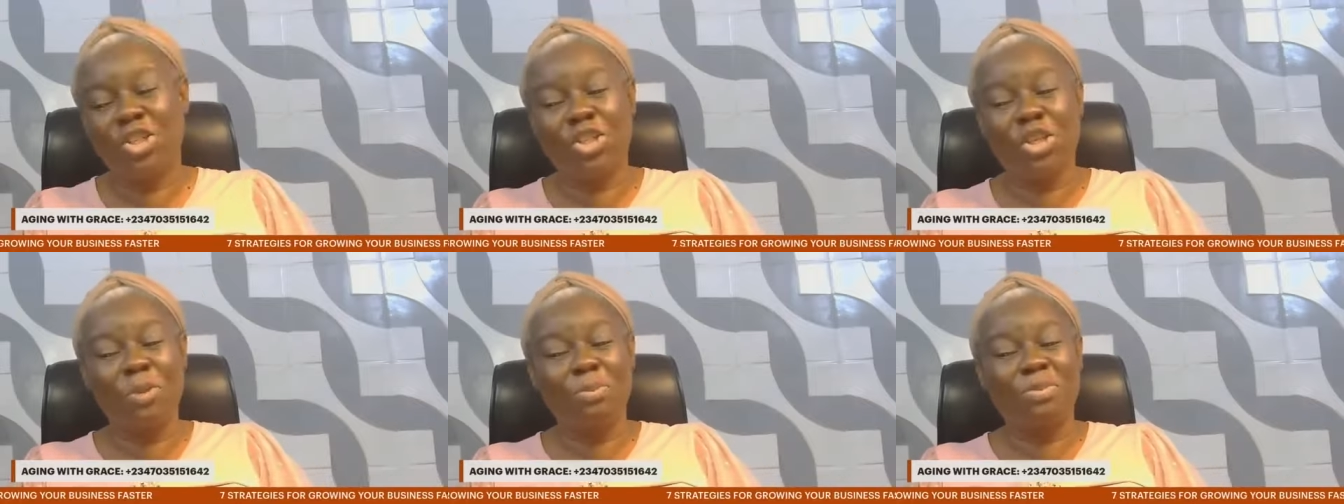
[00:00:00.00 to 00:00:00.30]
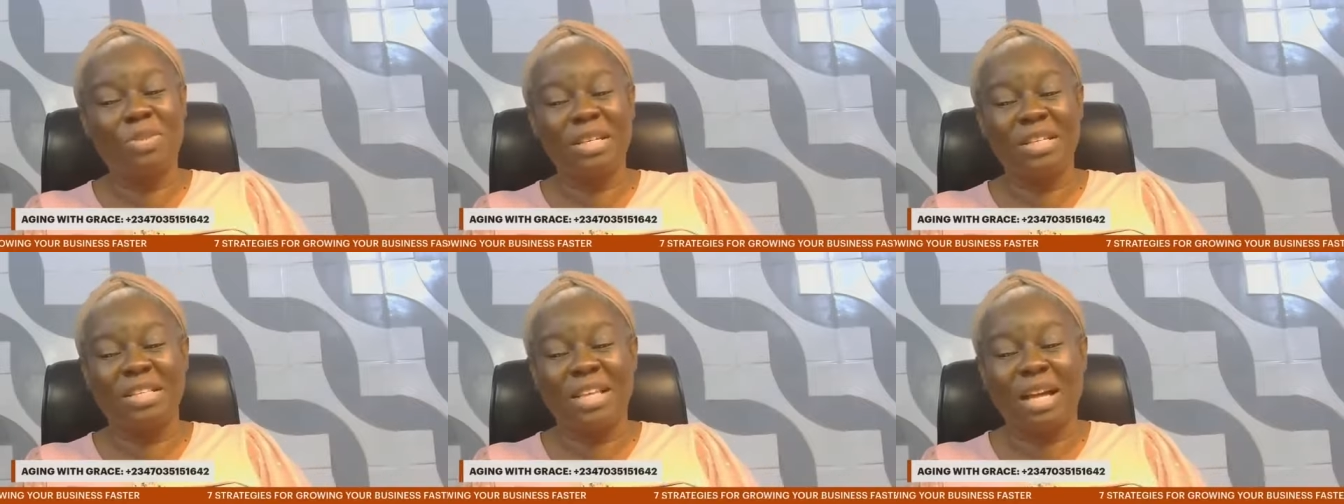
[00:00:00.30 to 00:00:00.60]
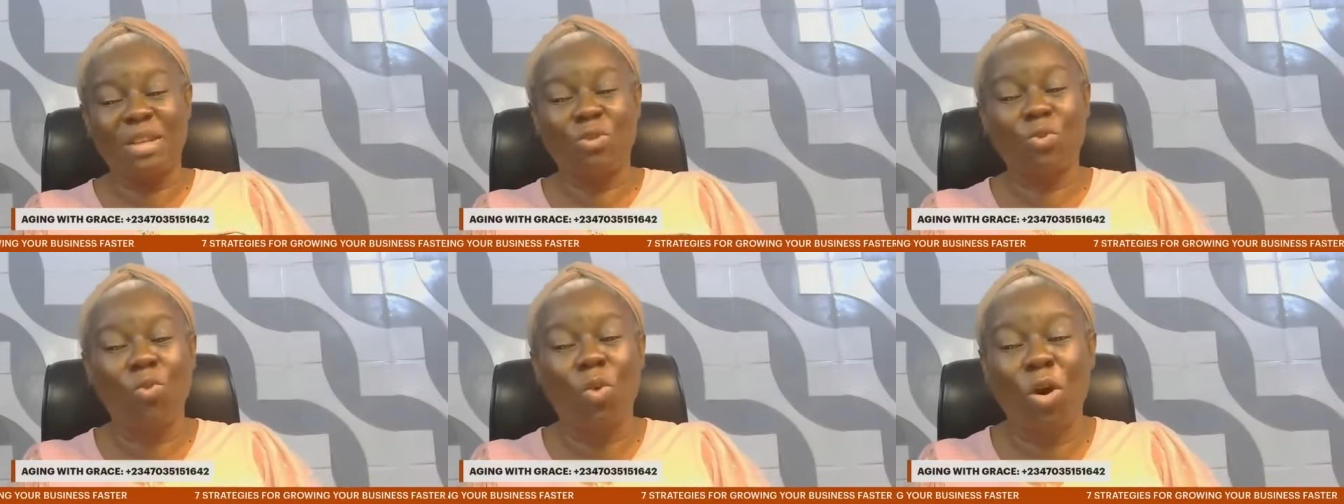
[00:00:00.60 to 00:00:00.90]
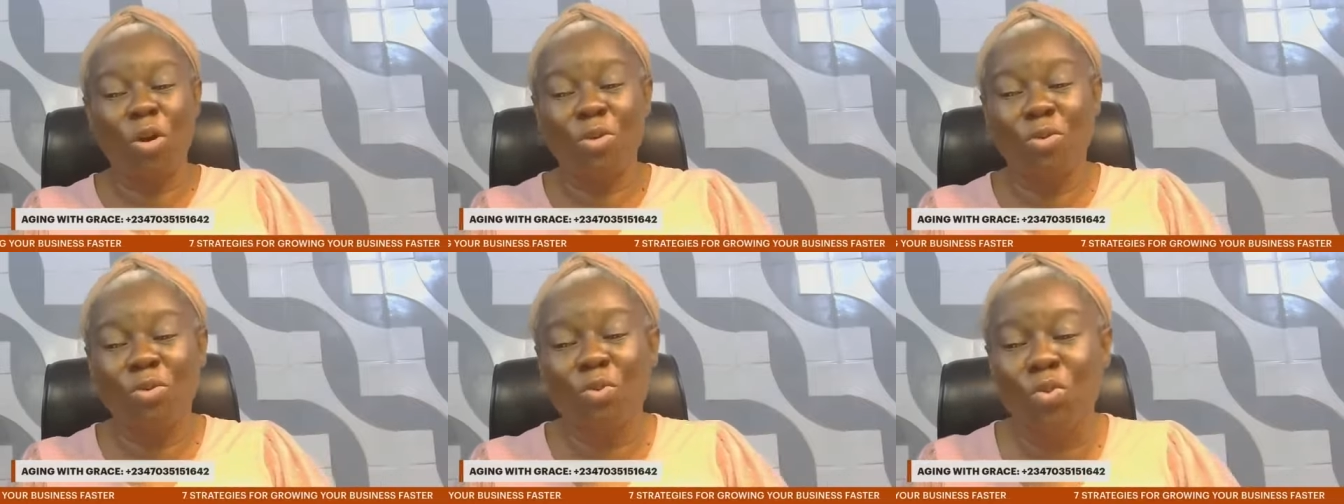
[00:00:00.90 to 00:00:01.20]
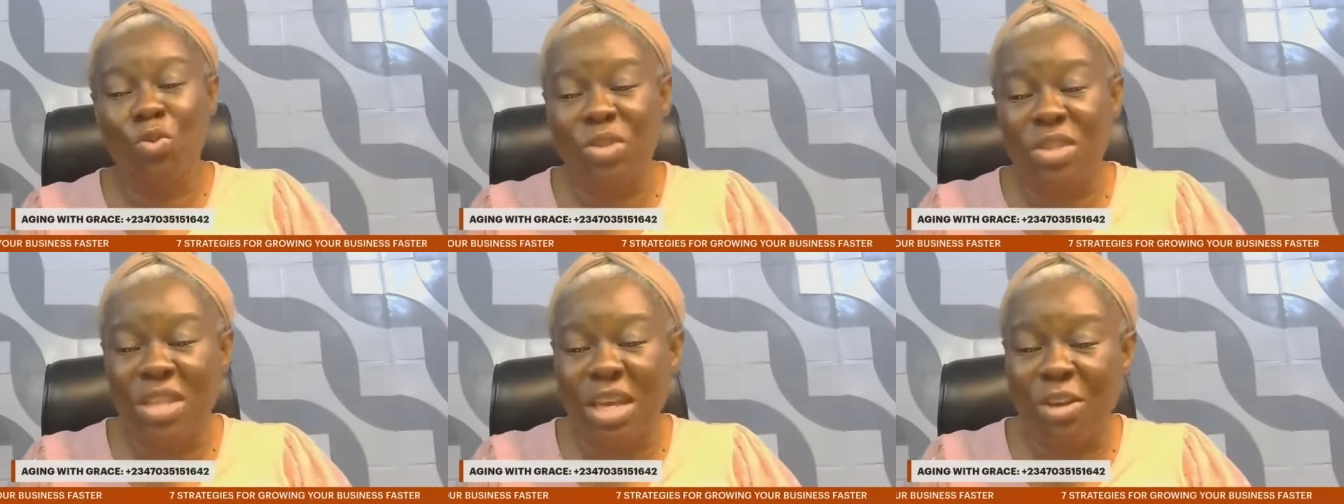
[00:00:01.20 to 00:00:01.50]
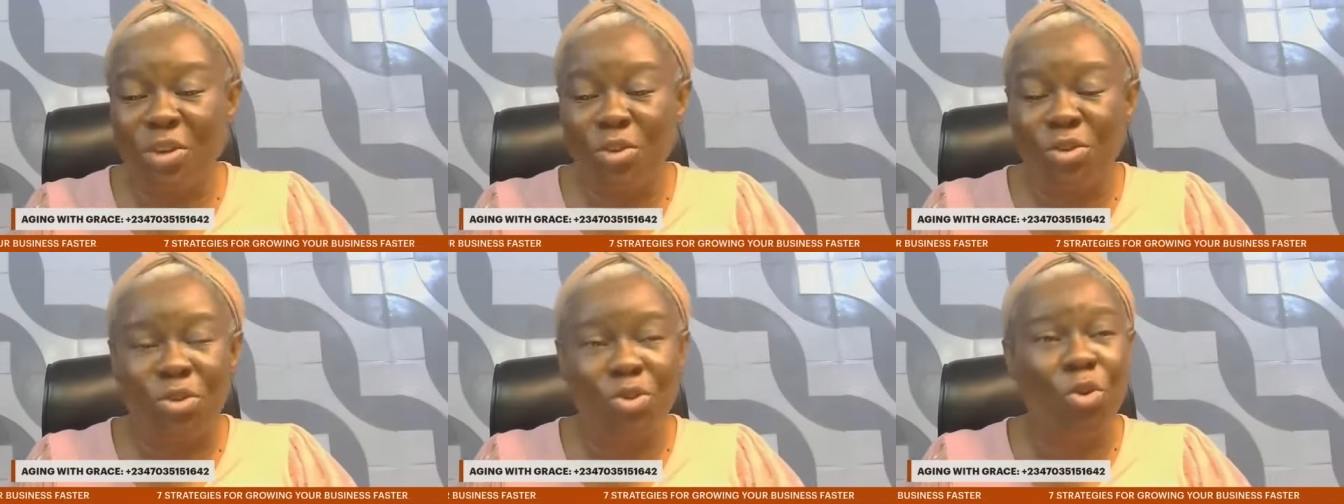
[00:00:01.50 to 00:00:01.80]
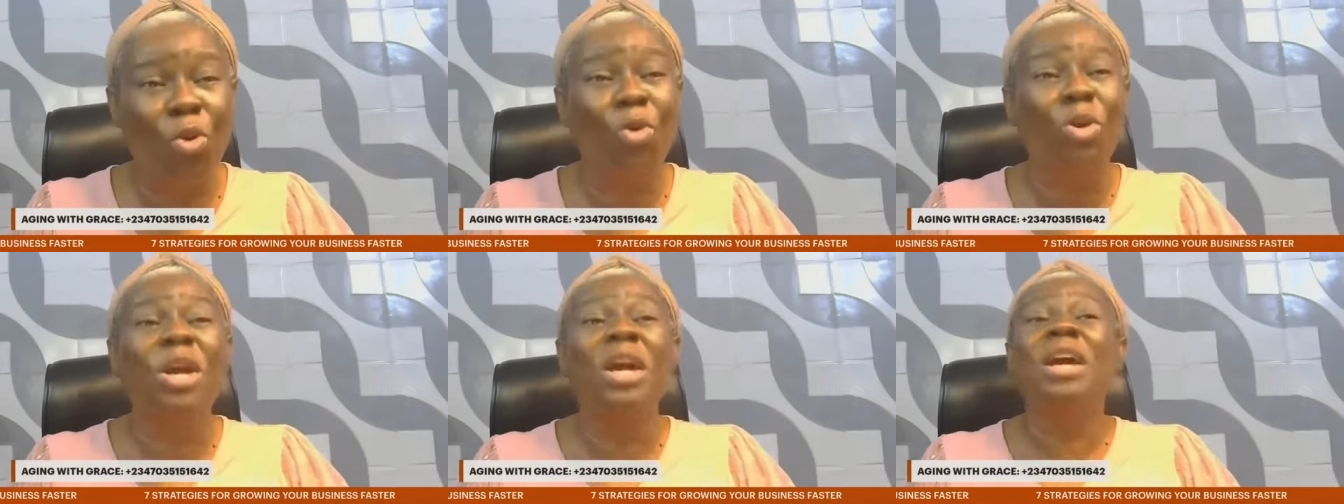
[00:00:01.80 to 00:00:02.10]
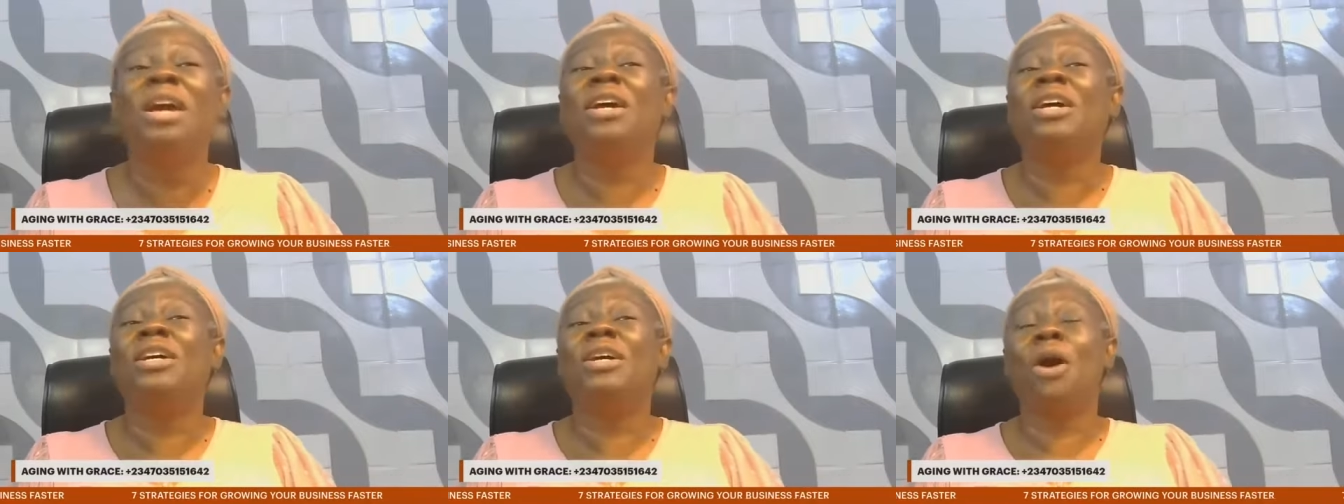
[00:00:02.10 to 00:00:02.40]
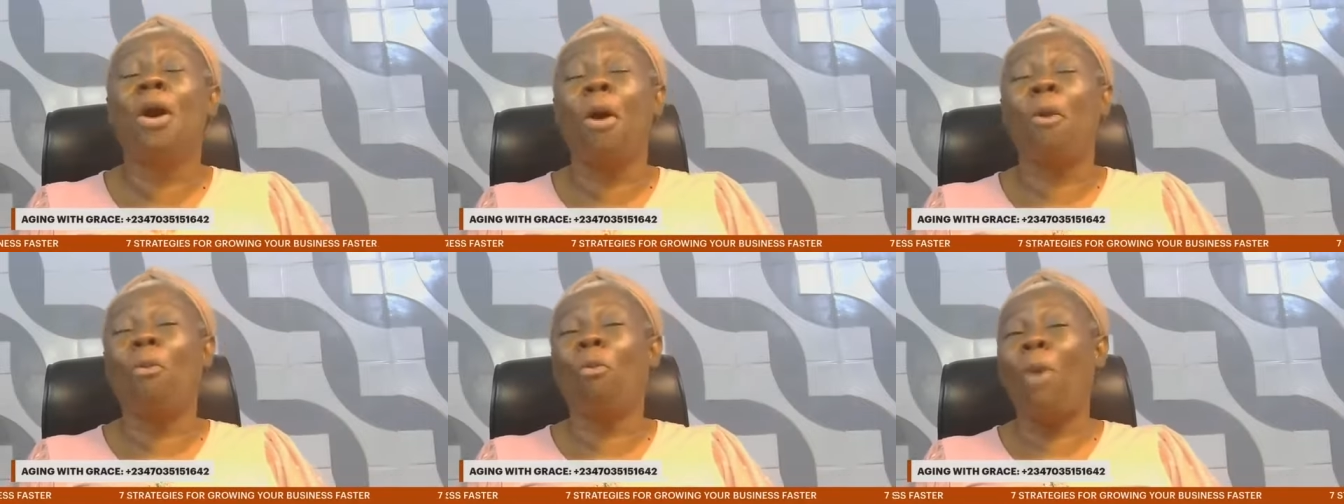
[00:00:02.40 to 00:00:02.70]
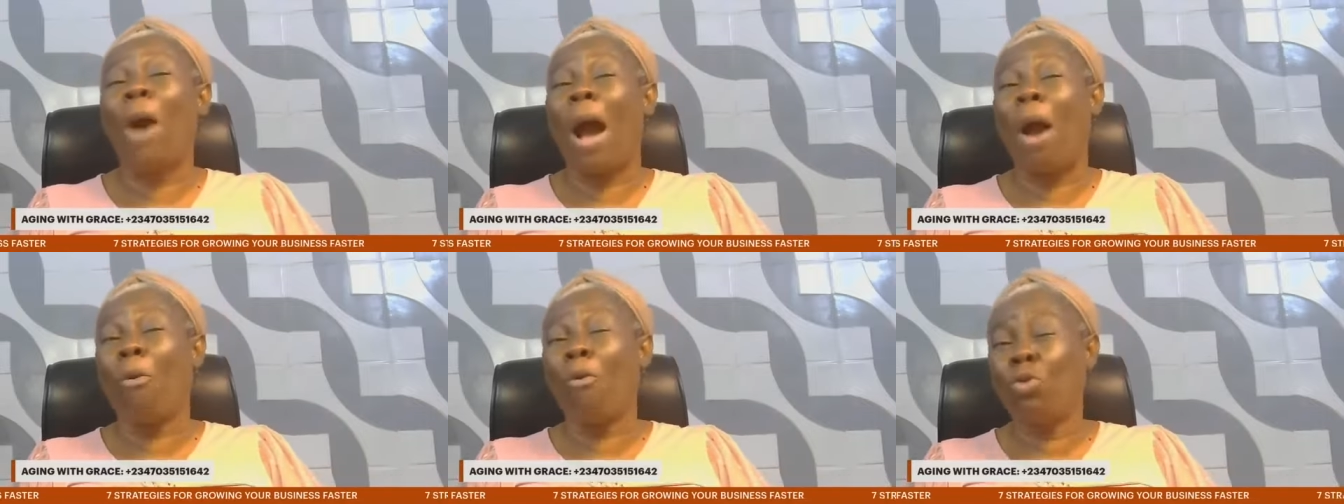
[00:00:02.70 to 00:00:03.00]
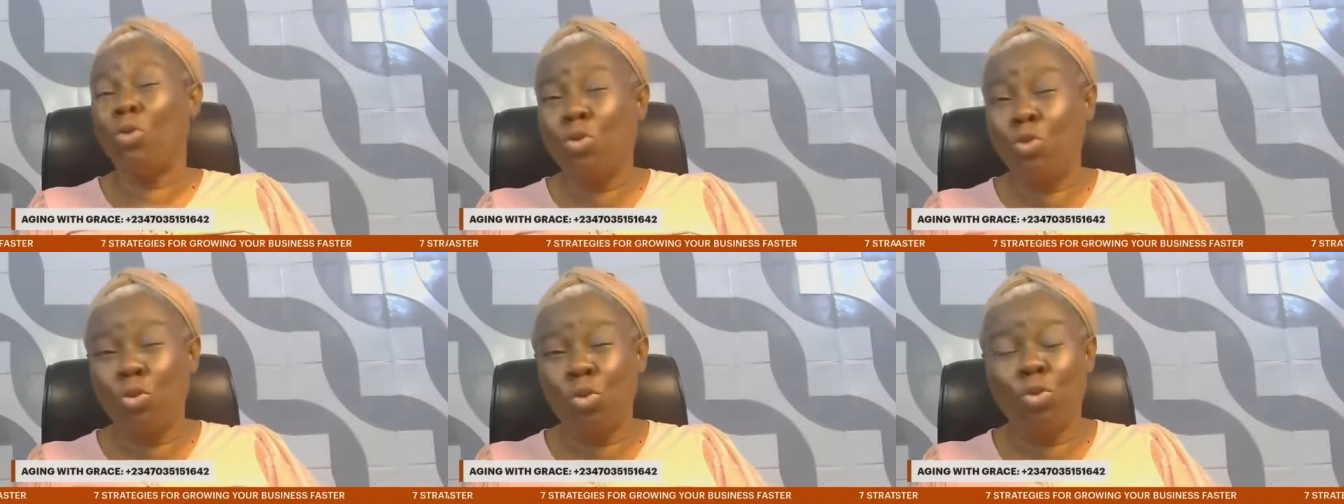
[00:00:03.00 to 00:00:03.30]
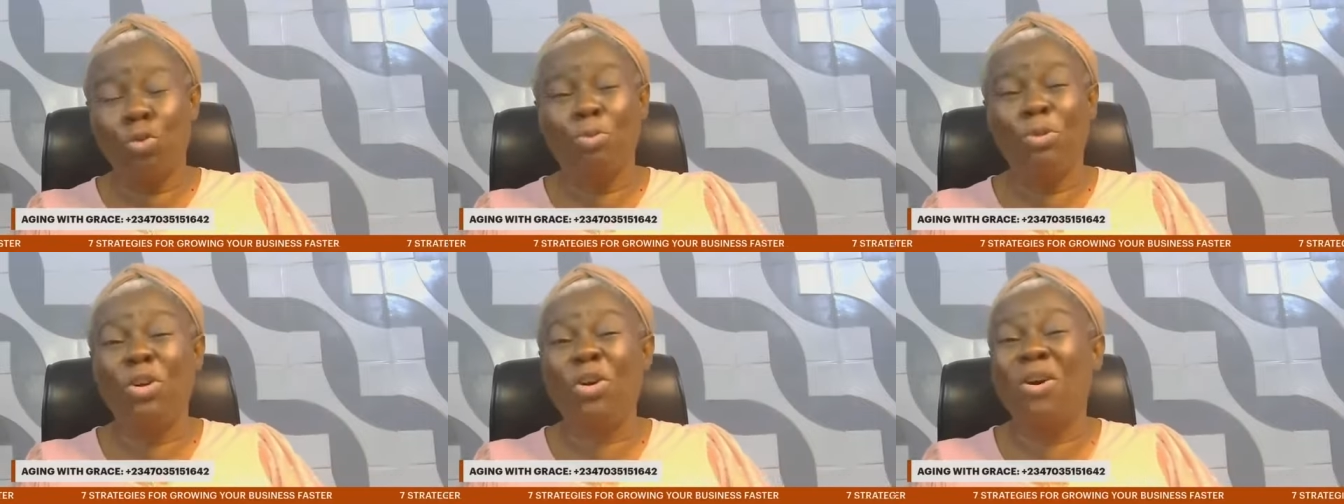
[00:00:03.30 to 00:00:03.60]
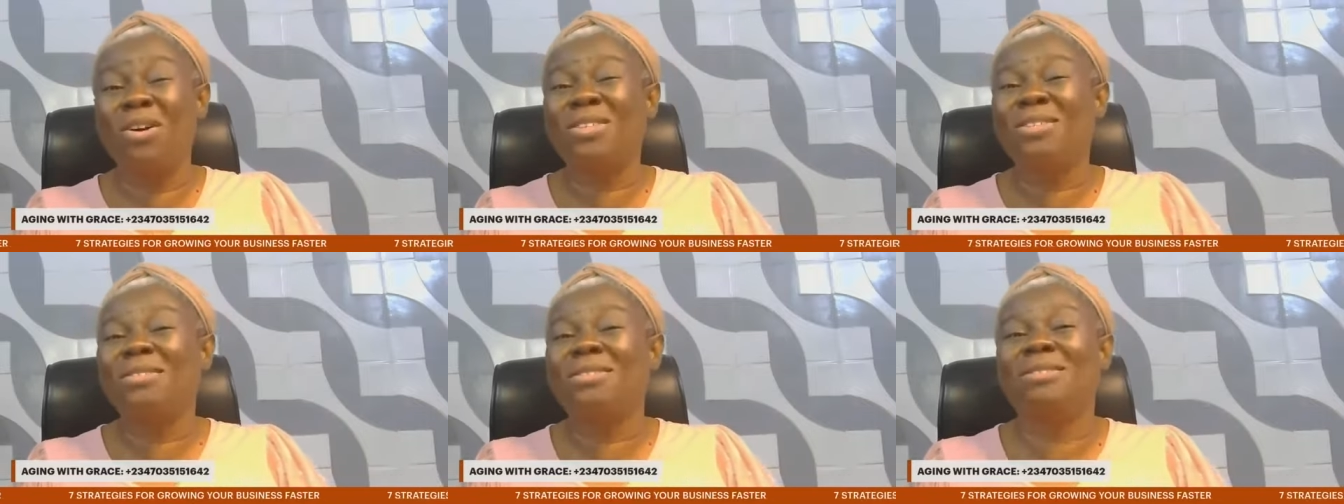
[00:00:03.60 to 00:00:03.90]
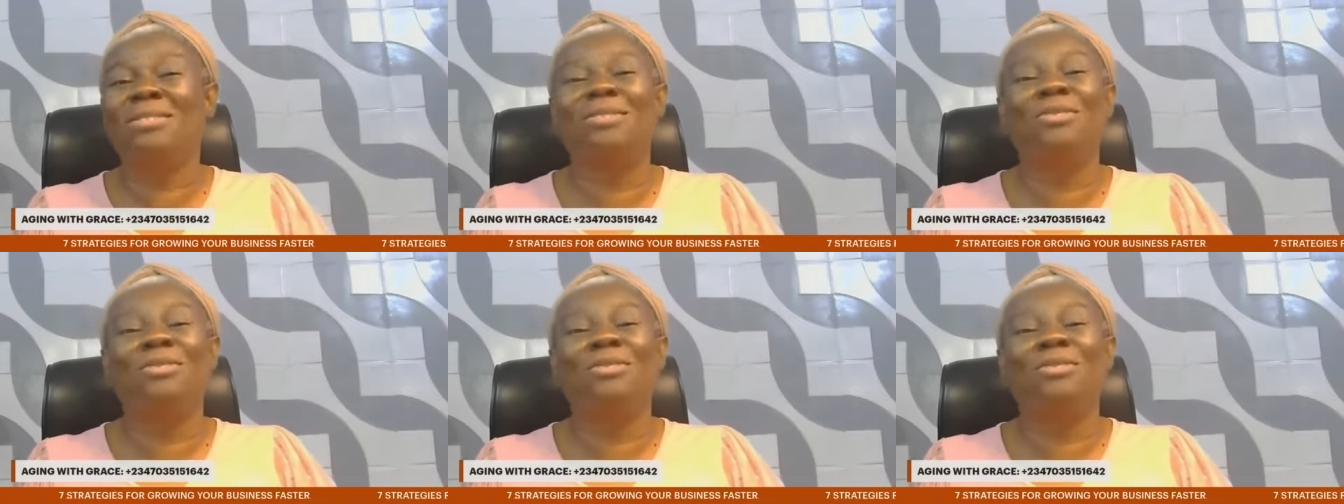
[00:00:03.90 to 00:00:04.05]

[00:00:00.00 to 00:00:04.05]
shifting that one will say it's good. Um, I will do because